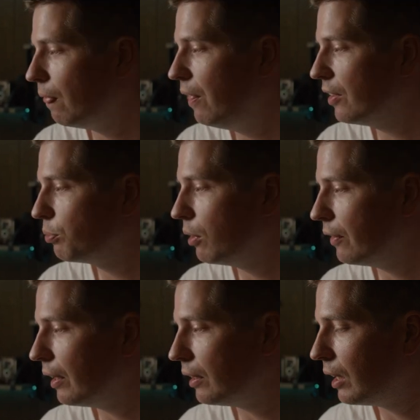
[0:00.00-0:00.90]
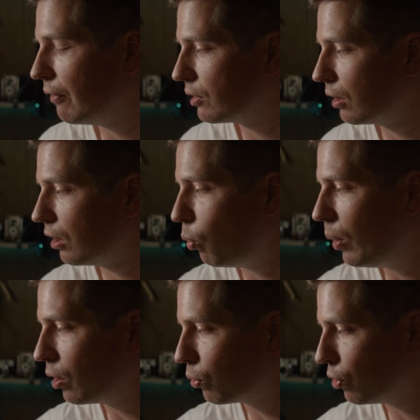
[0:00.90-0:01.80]
This one they gave us a little
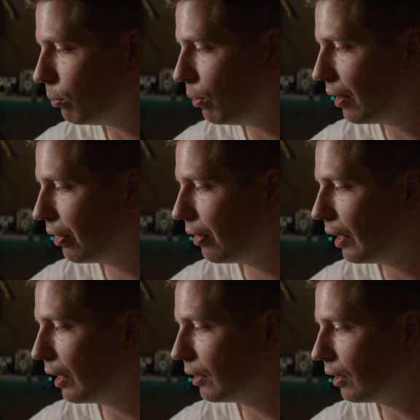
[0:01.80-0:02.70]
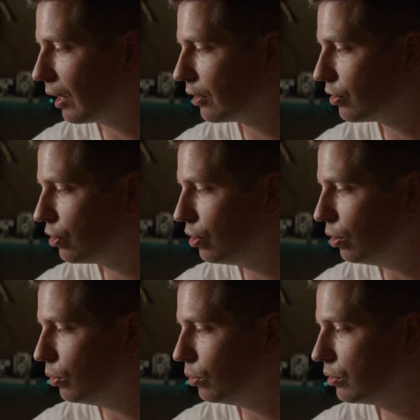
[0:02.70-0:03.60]
wiggle room with and let us
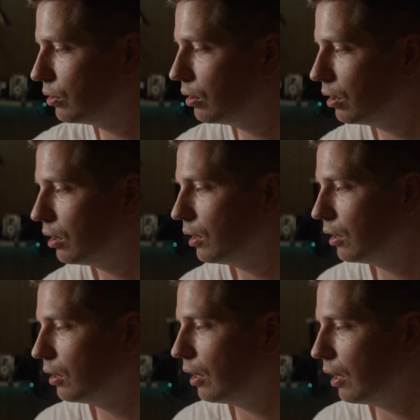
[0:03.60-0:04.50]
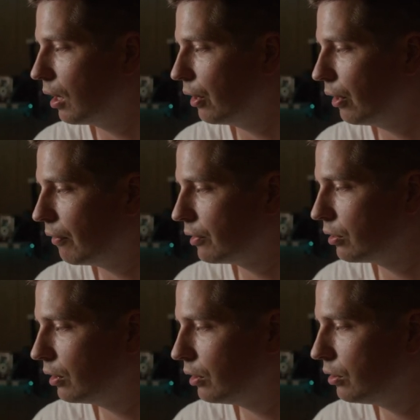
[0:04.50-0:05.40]
choose, and I
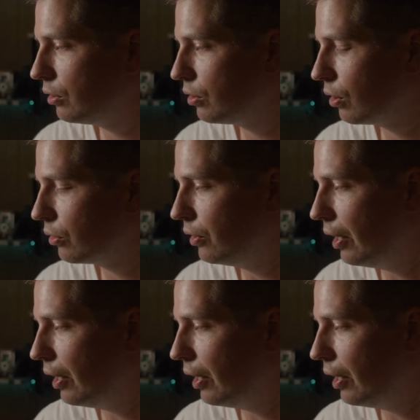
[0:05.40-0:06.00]
obviously chose